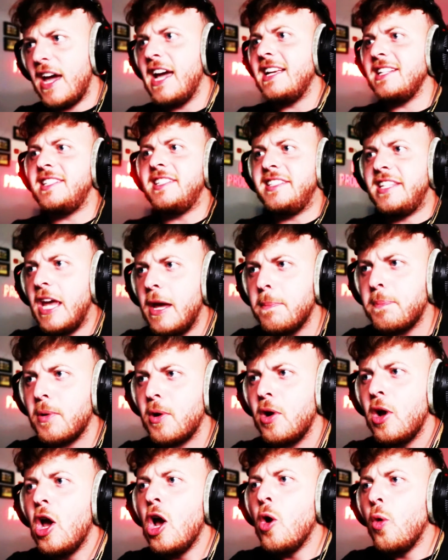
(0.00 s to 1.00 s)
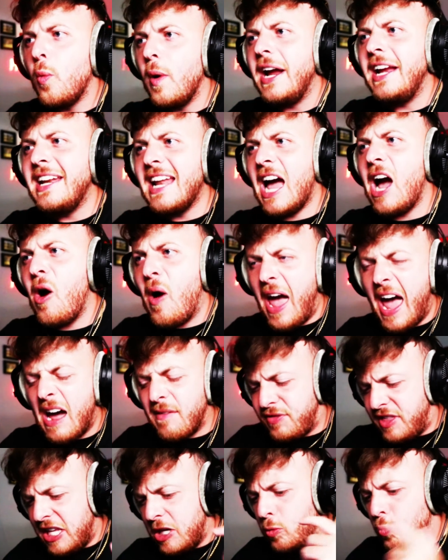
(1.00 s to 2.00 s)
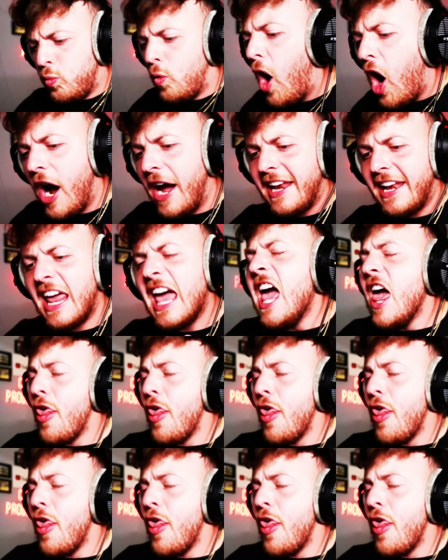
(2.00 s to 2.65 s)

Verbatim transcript: FaZe Temperrr, we now have the one,